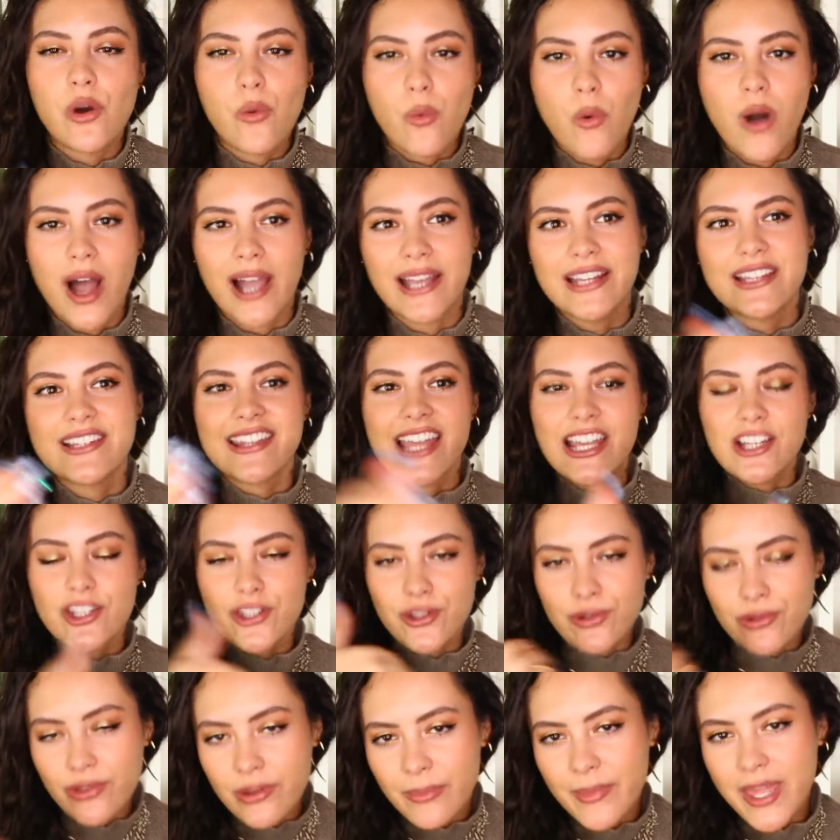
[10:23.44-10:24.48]
white, they
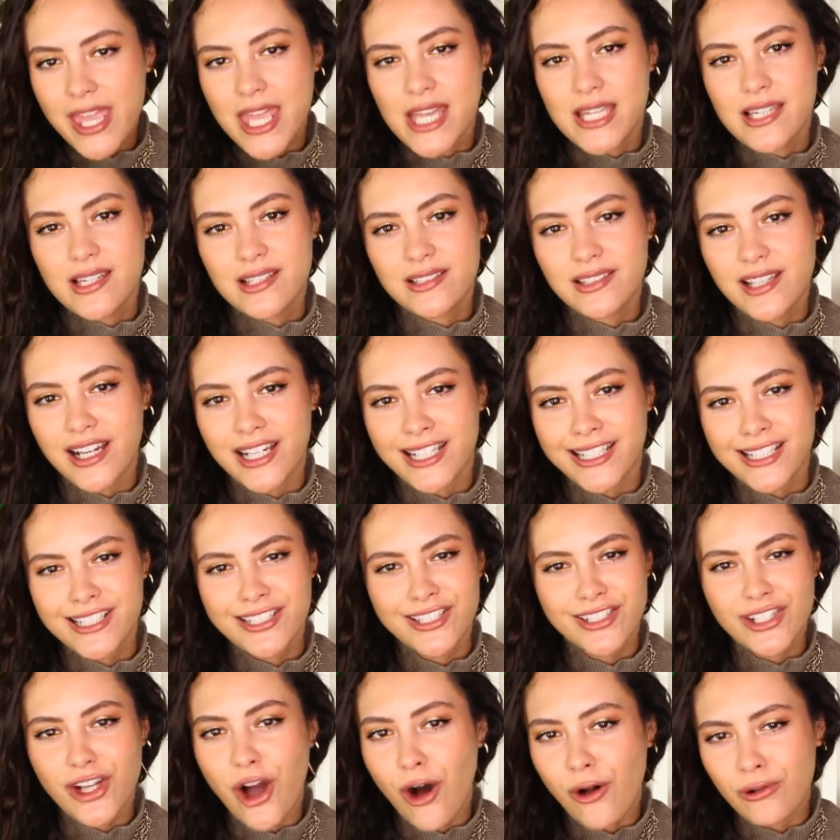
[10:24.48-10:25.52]
do them in
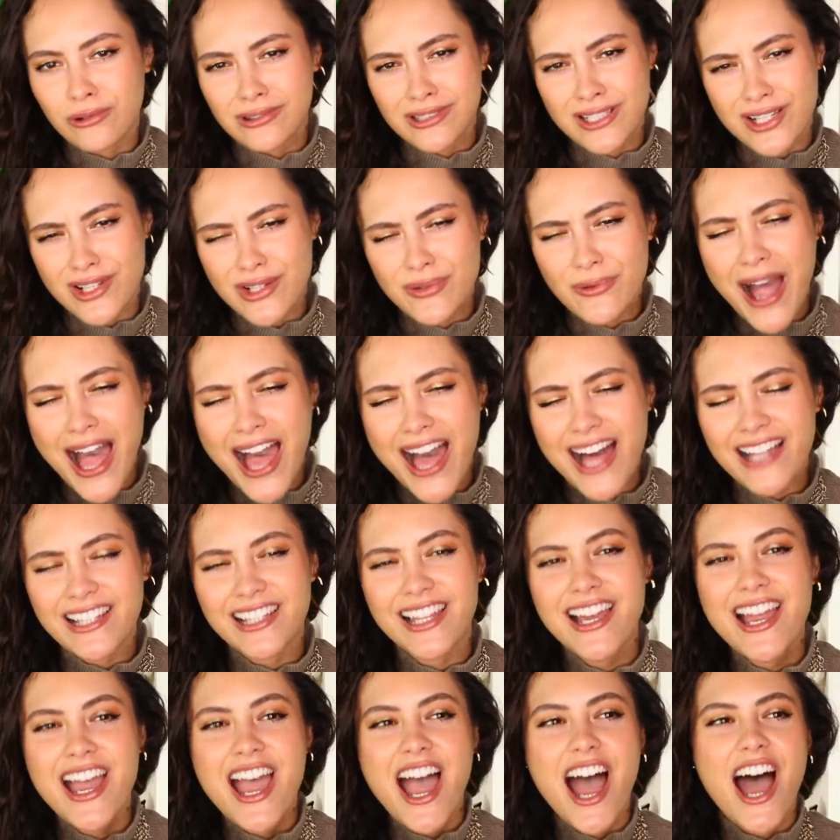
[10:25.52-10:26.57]
like gold as
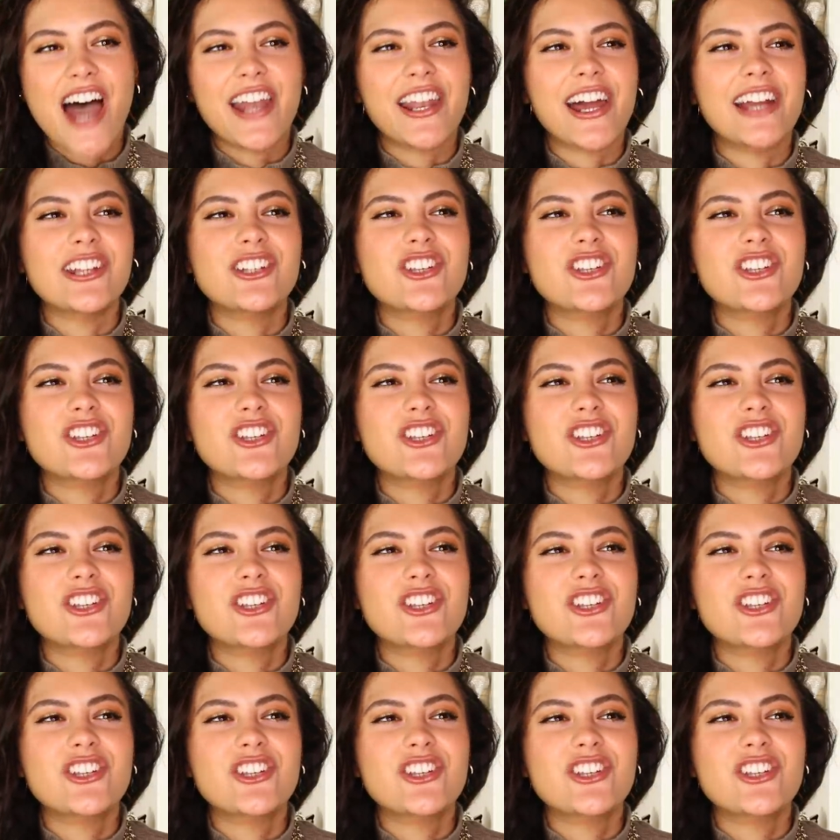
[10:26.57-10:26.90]
well. And I